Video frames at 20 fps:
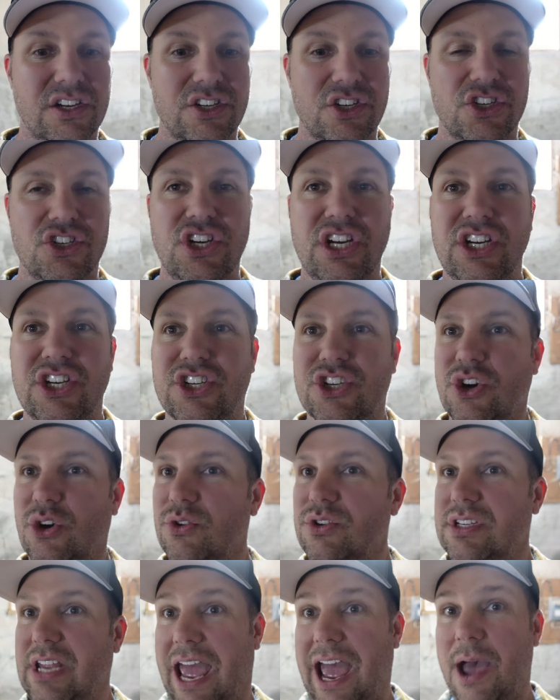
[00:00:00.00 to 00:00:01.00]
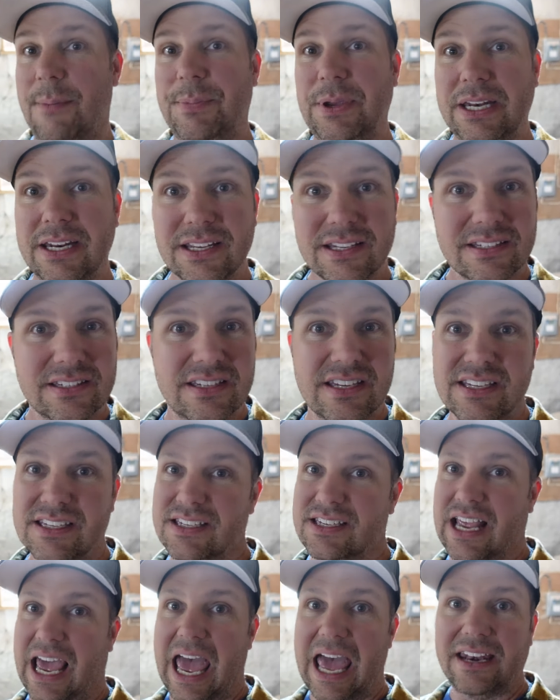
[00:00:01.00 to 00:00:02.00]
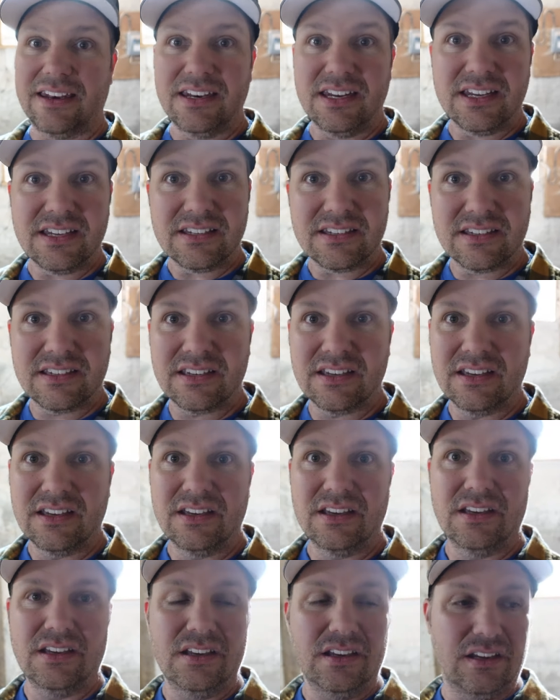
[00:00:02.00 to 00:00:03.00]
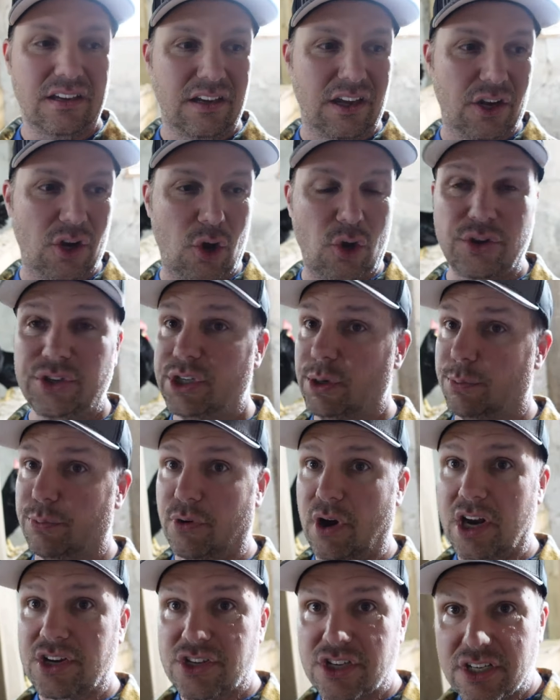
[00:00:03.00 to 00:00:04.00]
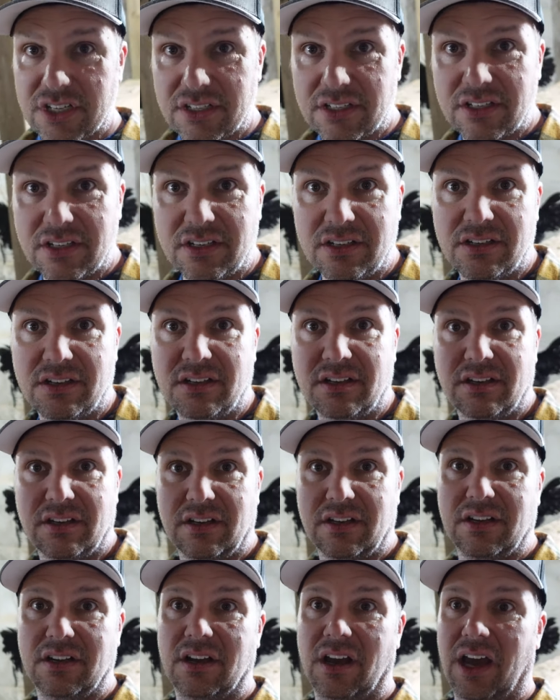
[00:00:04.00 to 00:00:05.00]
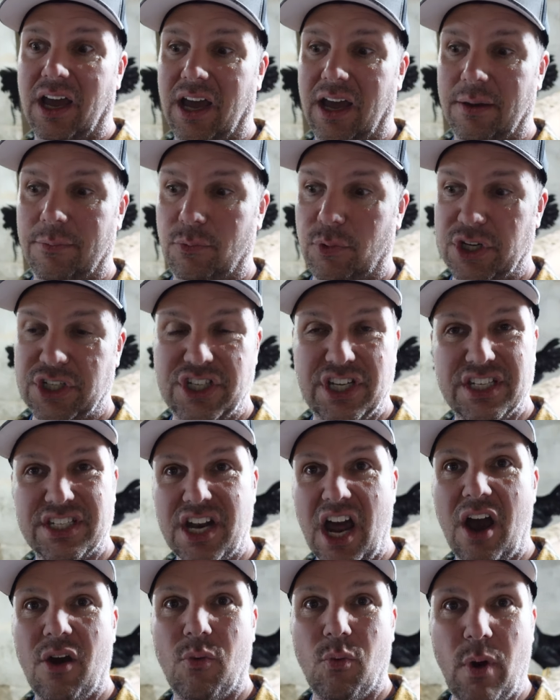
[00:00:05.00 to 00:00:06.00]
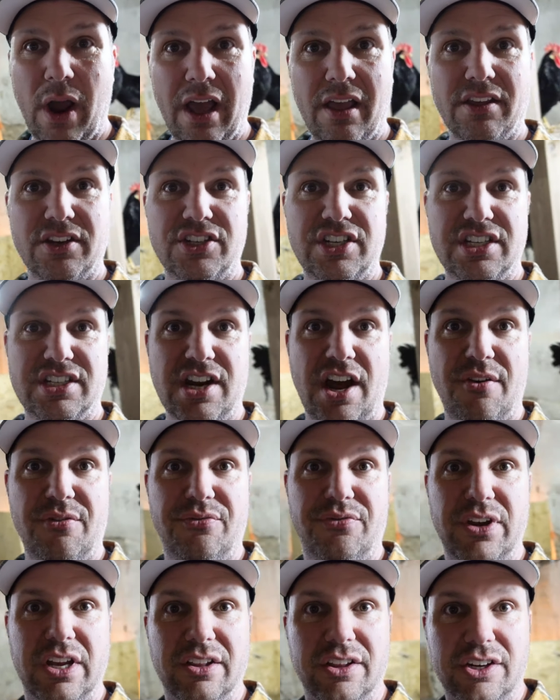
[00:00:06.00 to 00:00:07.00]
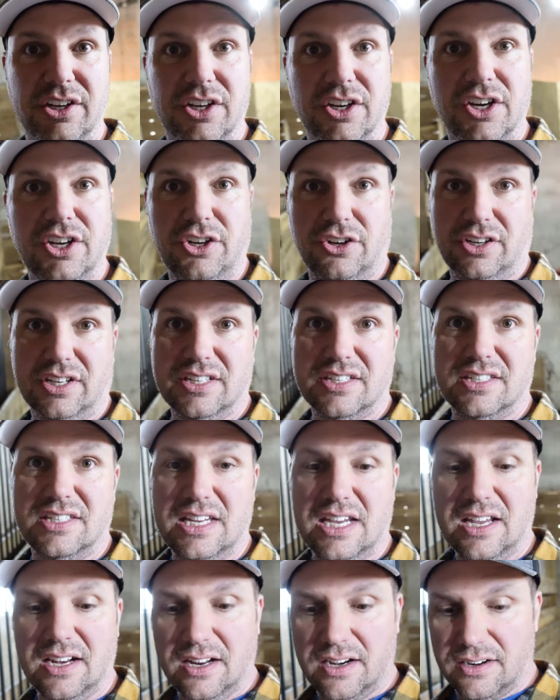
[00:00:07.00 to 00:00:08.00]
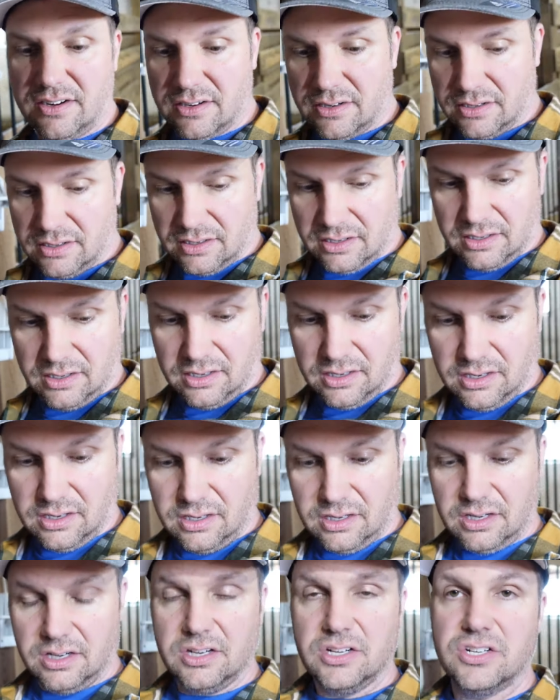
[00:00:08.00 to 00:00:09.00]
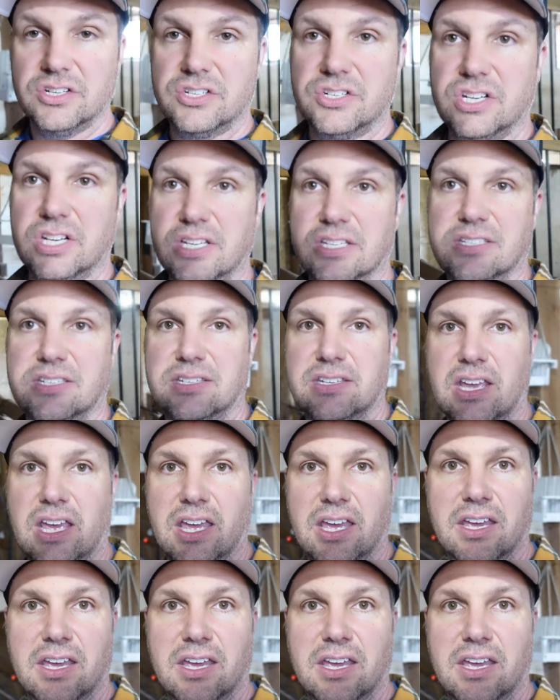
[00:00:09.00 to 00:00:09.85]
she shows happiness, sadness, you know, depression. When she's not well and she's not feeling good, you can see it in her. She's